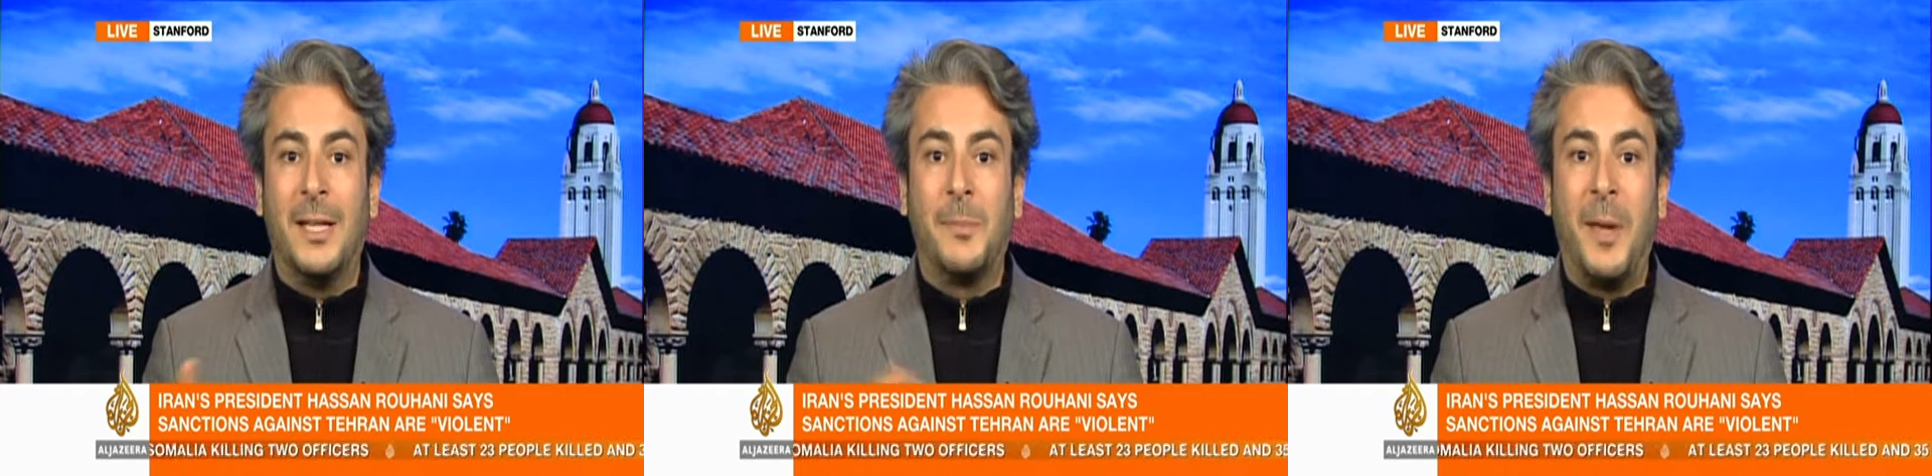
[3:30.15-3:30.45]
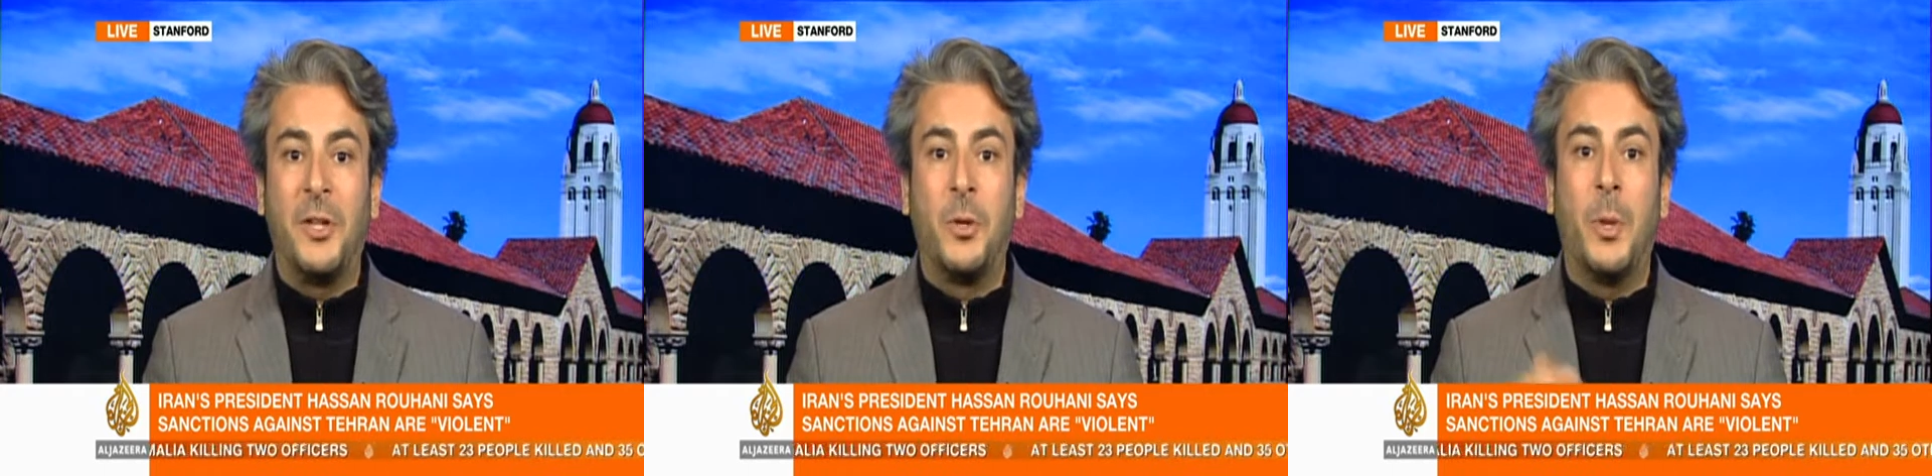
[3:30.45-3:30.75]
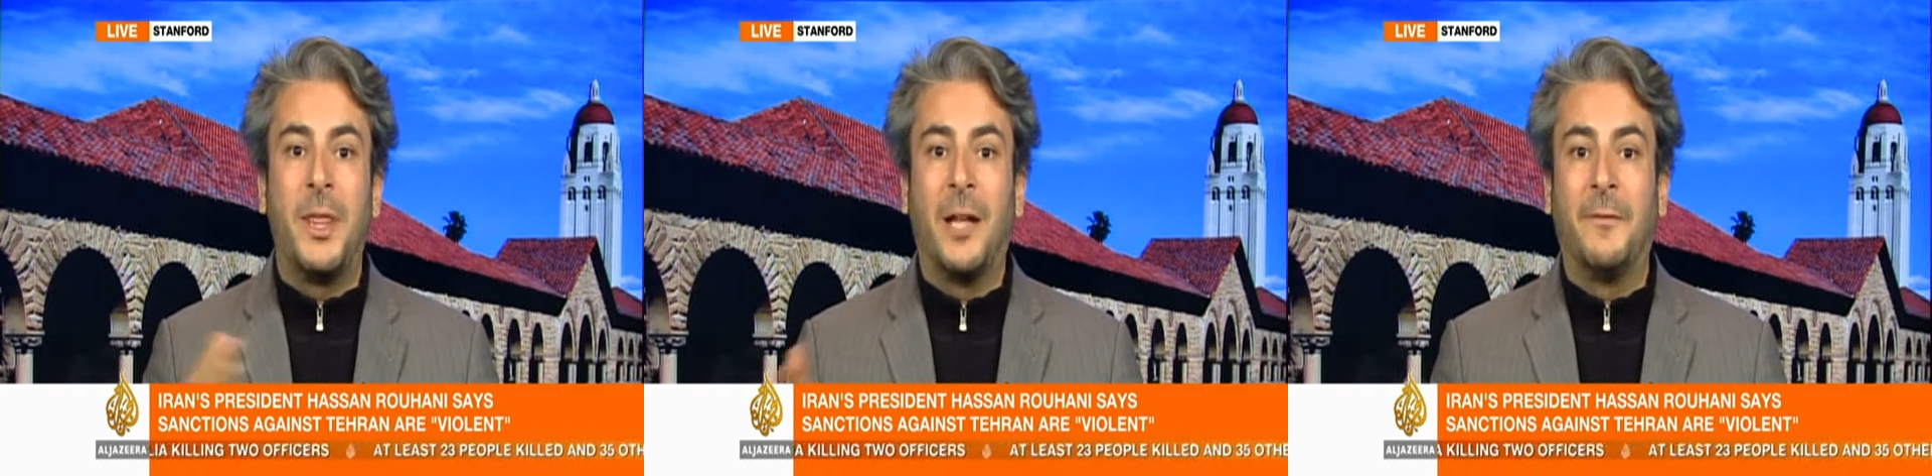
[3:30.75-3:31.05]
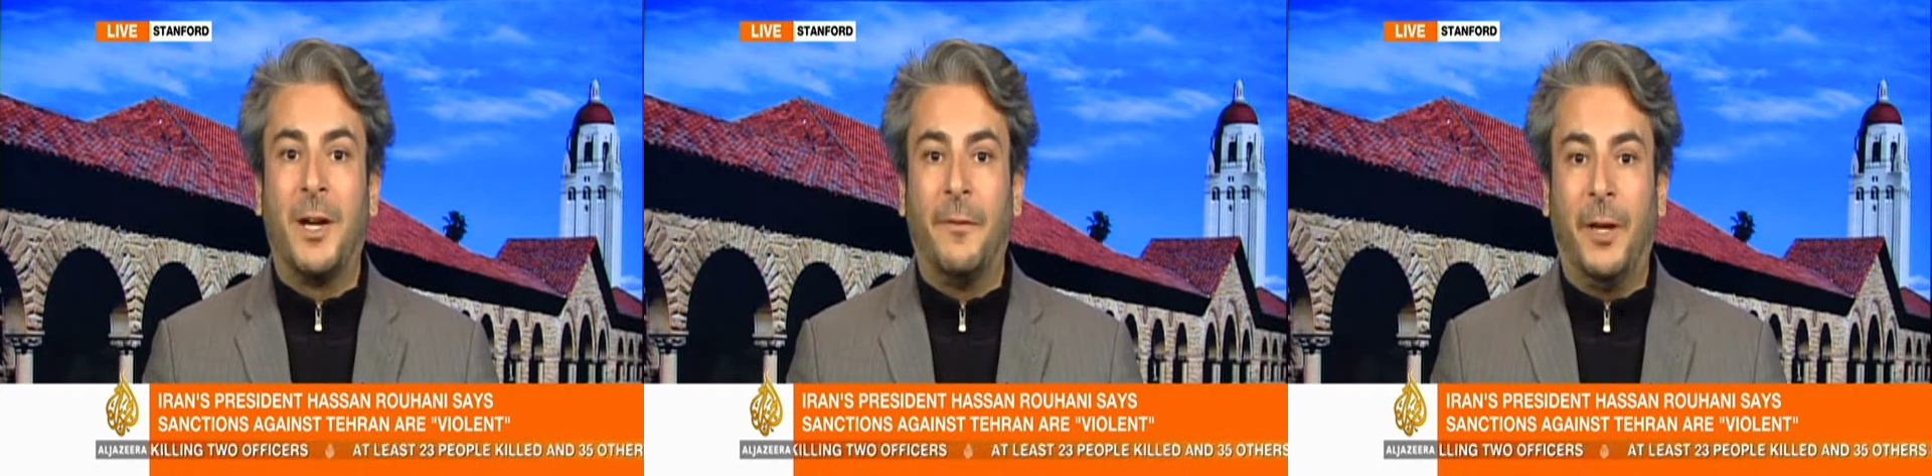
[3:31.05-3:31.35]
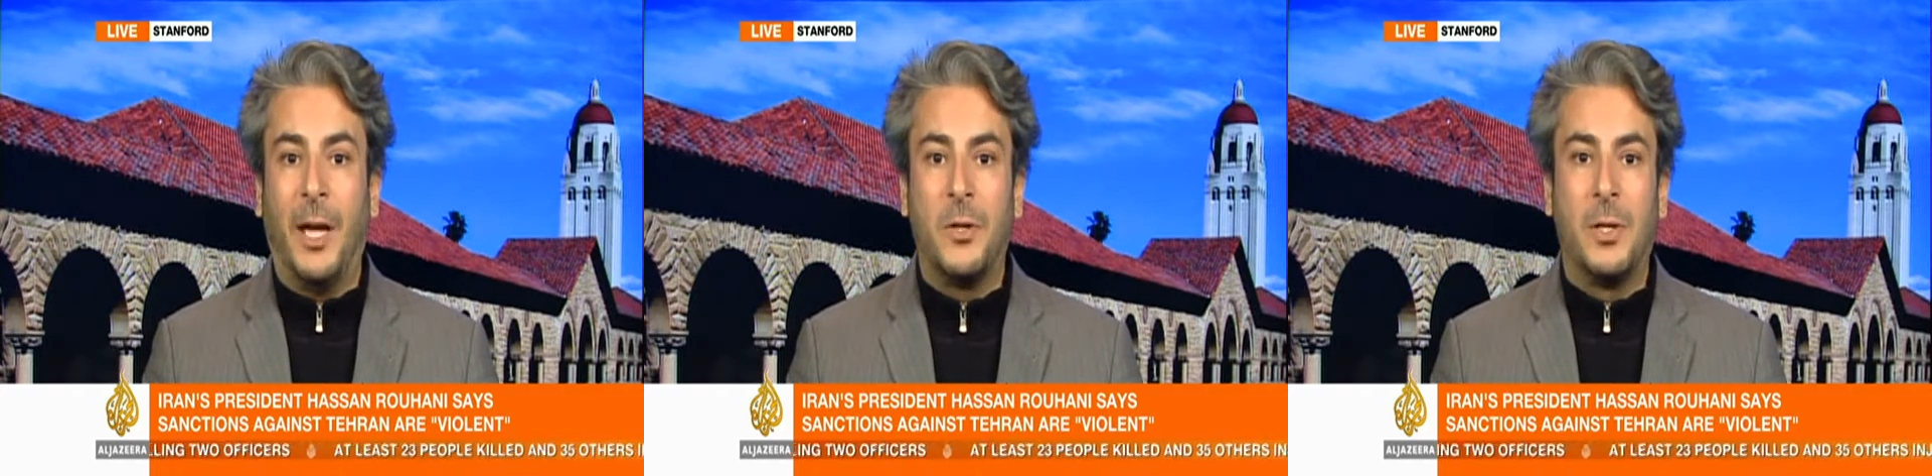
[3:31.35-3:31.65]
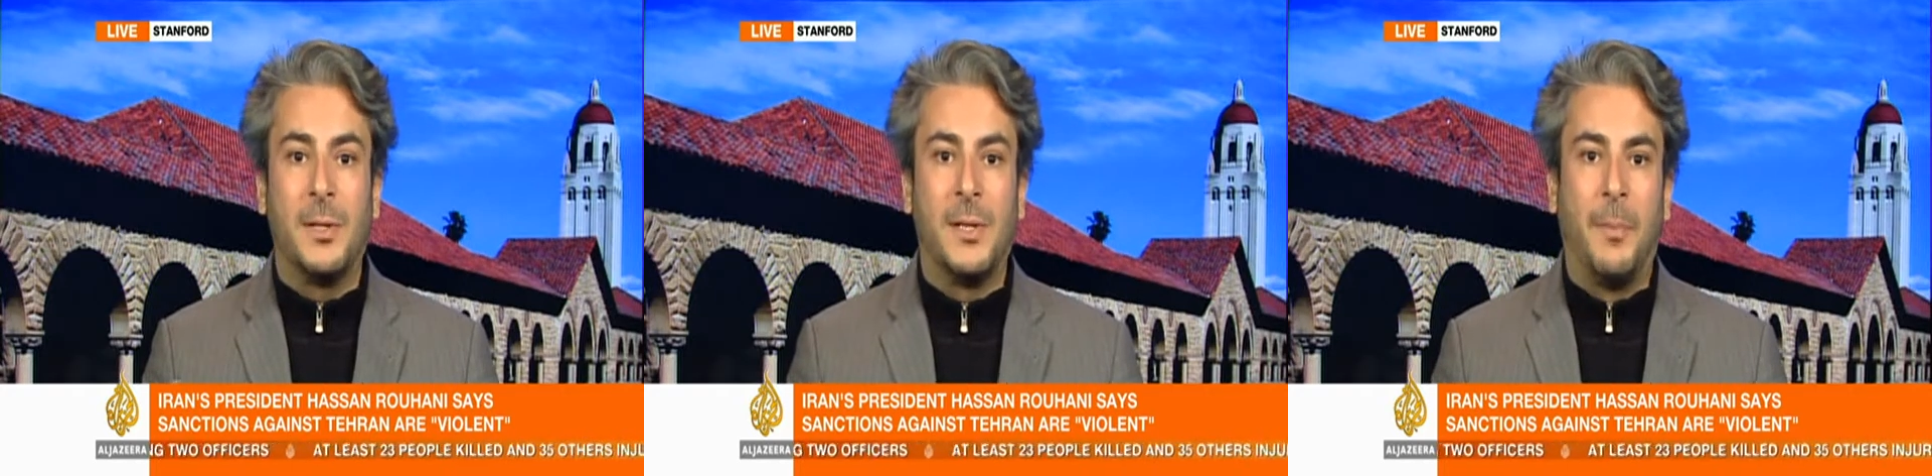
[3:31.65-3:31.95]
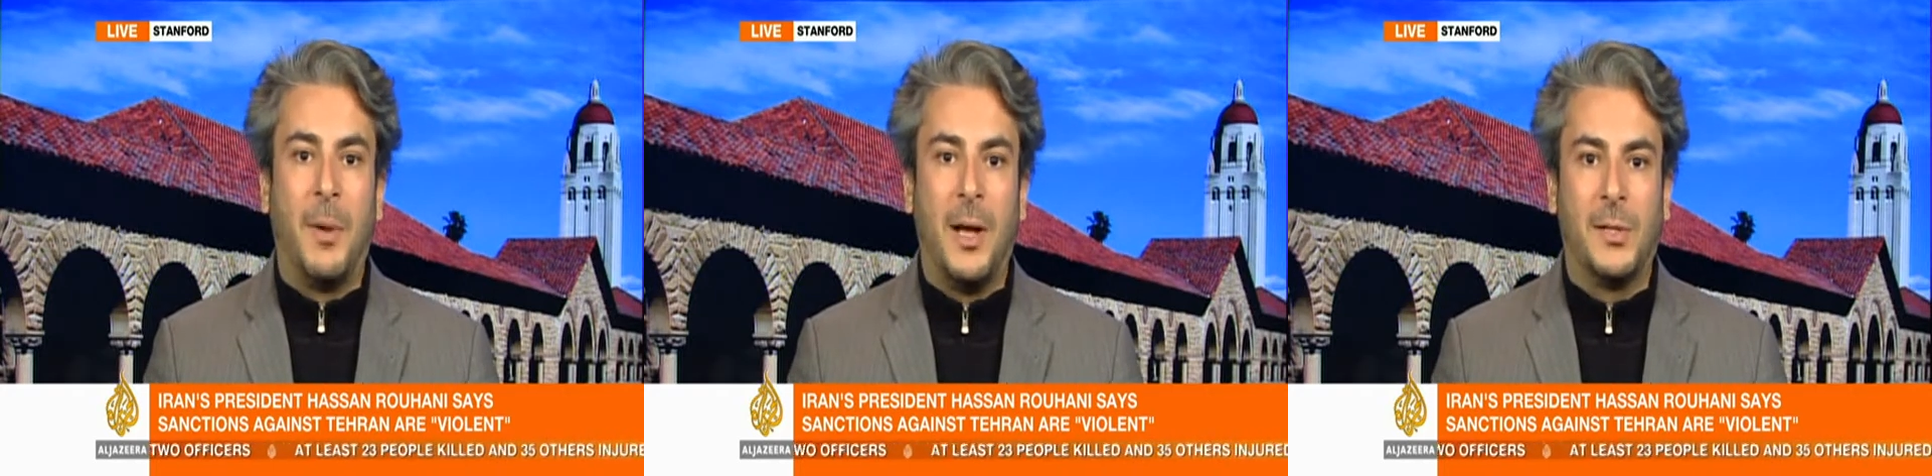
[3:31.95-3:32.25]
inspection without verification is
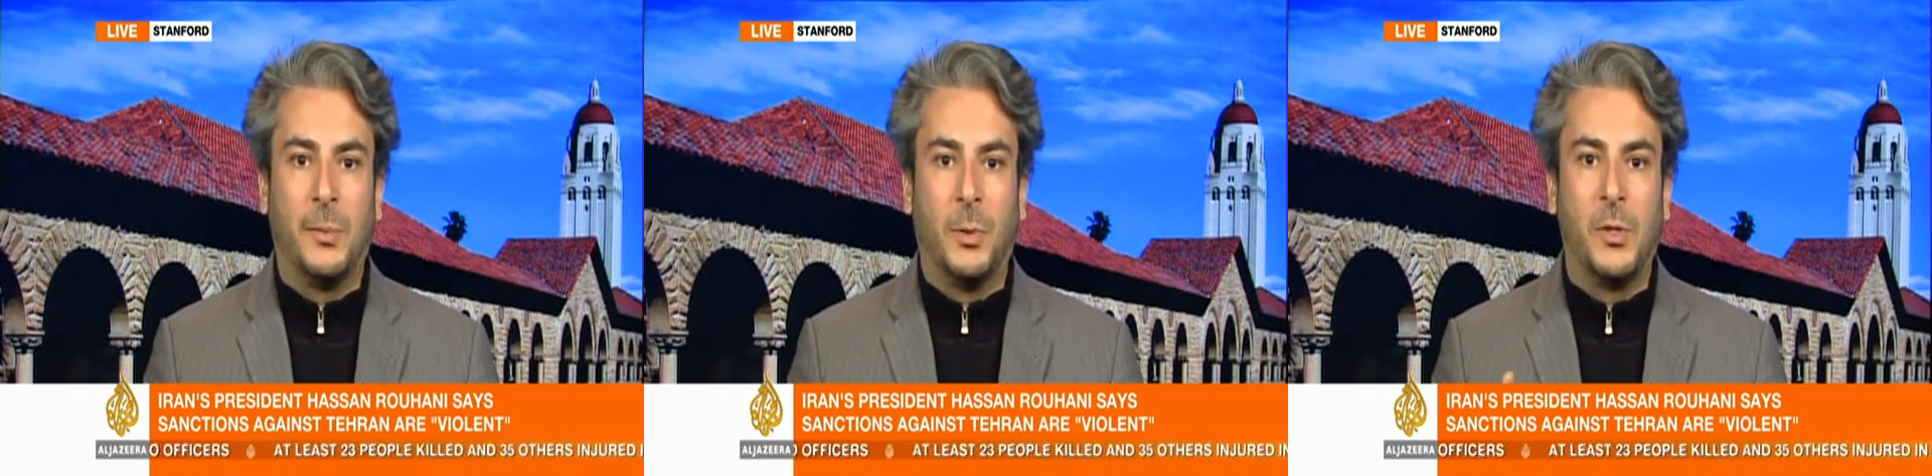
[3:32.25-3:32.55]
not possible.